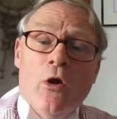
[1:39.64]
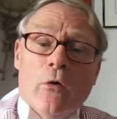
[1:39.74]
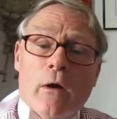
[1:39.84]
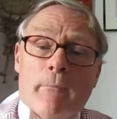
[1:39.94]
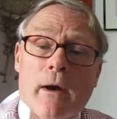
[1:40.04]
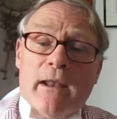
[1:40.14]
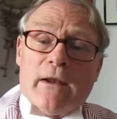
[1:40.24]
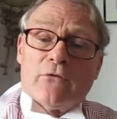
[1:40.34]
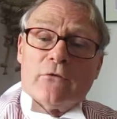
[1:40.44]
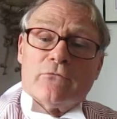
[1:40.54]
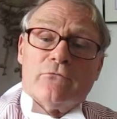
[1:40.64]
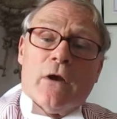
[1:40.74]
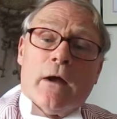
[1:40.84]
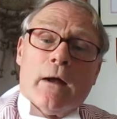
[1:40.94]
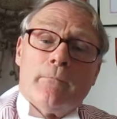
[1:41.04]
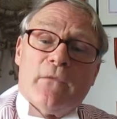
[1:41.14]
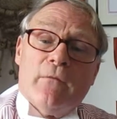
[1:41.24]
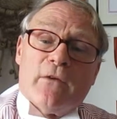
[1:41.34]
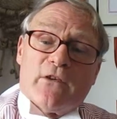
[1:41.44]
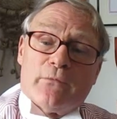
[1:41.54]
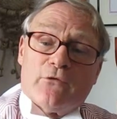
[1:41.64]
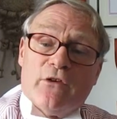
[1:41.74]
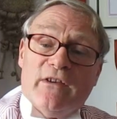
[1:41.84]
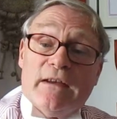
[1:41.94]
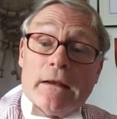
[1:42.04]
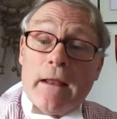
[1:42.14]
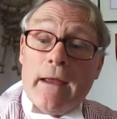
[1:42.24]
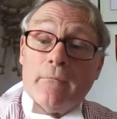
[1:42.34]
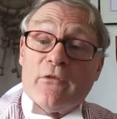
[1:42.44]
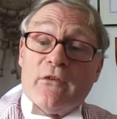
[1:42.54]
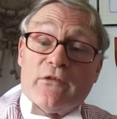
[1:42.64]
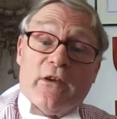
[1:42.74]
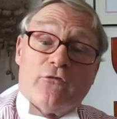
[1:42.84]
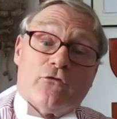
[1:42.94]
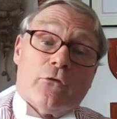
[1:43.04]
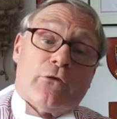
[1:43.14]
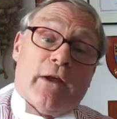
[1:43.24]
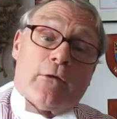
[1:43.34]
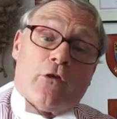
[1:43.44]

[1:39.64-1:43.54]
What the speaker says: bilateral investment treaty claims, the essentials, and